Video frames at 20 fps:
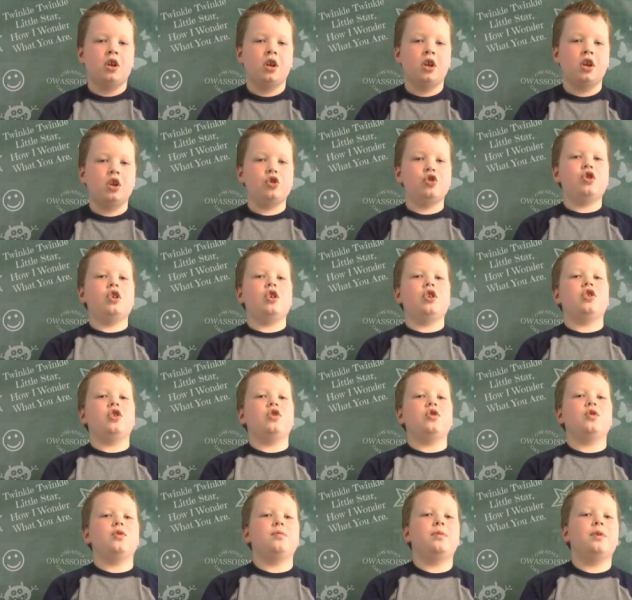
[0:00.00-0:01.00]
And
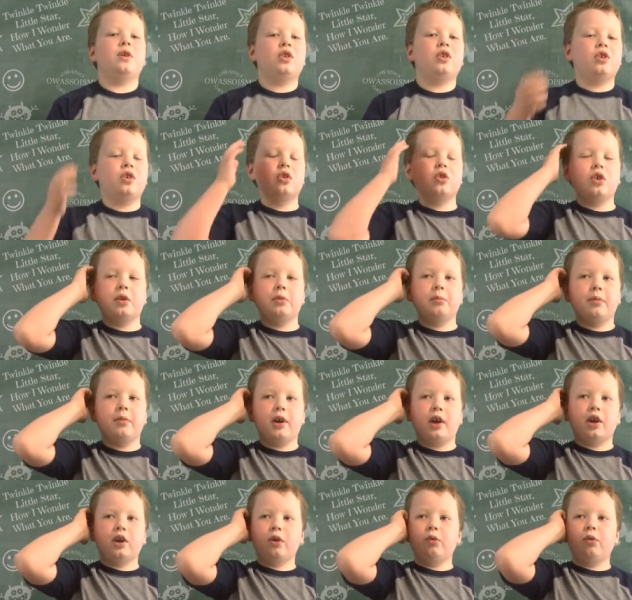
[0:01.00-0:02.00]
then you basically
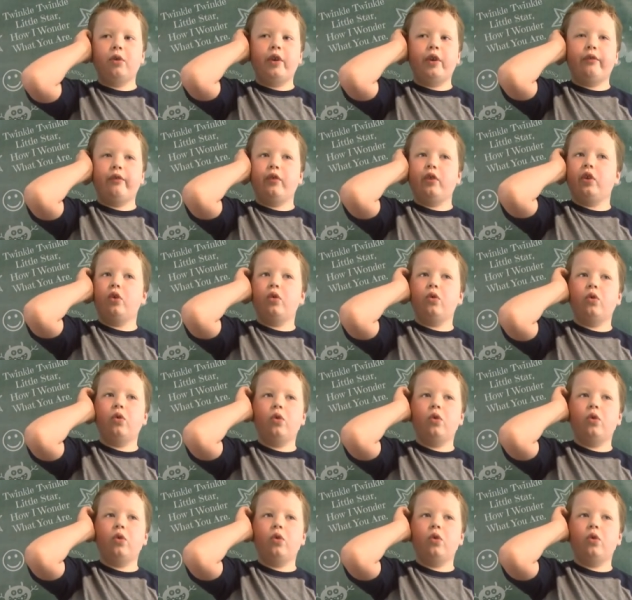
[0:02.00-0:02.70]
microwave it.